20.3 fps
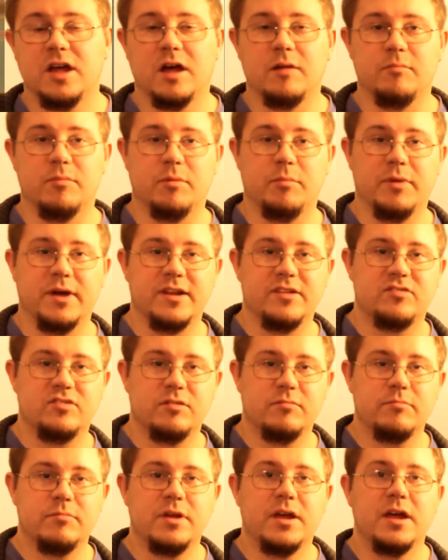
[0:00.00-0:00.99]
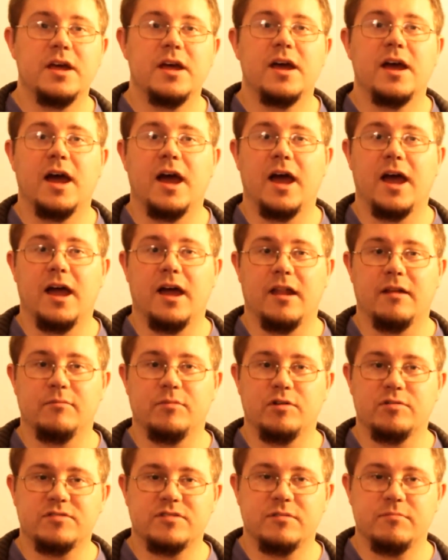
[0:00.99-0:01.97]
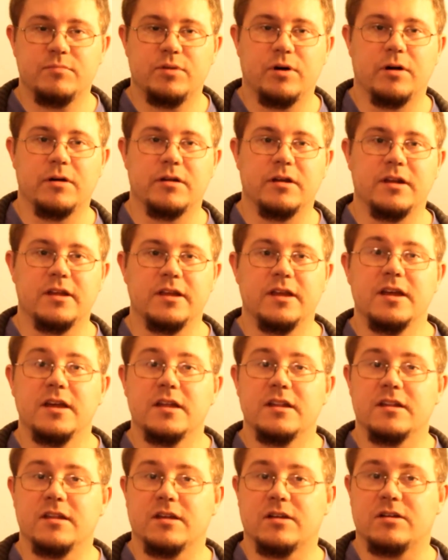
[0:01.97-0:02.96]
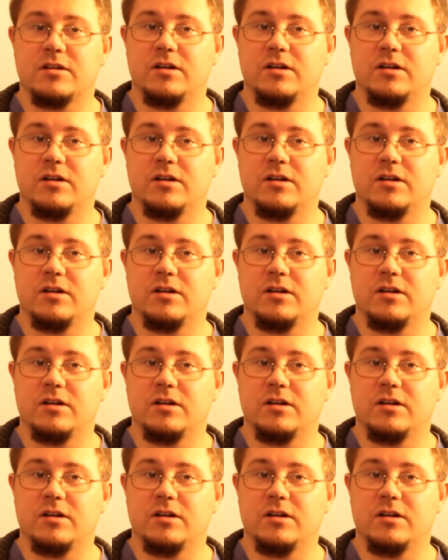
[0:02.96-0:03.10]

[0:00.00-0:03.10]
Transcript: momentum, and most importantly the